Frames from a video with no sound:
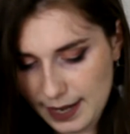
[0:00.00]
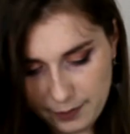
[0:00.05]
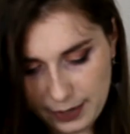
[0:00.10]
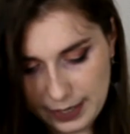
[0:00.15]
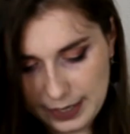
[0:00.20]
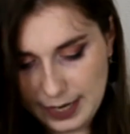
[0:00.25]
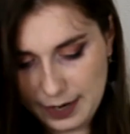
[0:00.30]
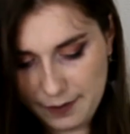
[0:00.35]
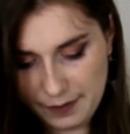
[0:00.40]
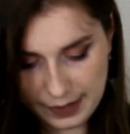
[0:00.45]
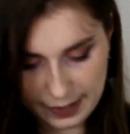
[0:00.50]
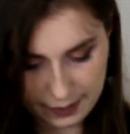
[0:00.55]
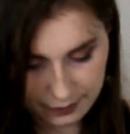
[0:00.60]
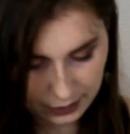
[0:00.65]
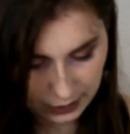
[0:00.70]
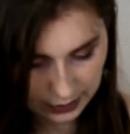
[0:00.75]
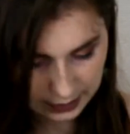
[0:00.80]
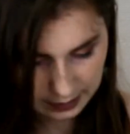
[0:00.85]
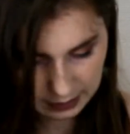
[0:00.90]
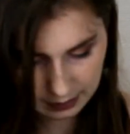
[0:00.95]
Right now I have
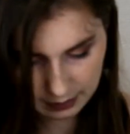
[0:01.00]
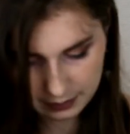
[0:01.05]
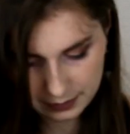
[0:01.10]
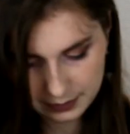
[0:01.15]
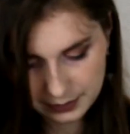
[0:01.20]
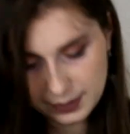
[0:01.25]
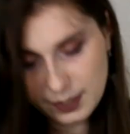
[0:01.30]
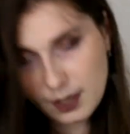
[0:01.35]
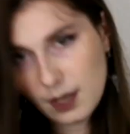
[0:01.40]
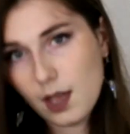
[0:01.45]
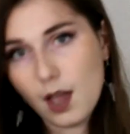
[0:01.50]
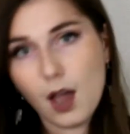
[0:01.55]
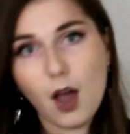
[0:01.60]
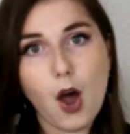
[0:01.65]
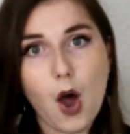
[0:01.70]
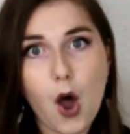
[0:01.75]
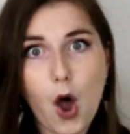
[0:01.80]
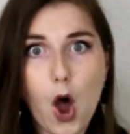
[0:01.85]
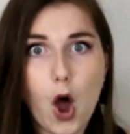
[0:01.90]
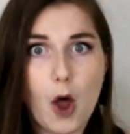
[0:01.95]
crystals
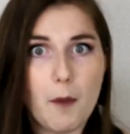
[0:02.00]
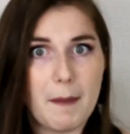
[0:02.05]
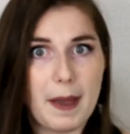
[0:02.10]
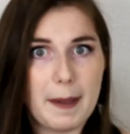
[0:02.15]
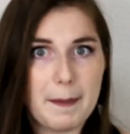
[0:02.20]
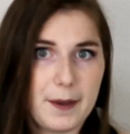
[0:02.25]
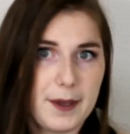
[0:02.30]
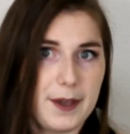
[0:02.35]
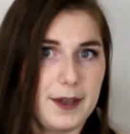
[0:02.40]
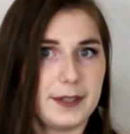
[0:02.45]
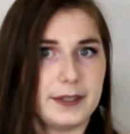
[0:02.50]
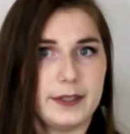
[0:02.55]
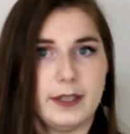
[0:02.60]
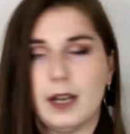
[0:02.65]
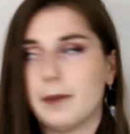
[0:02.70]
on my person.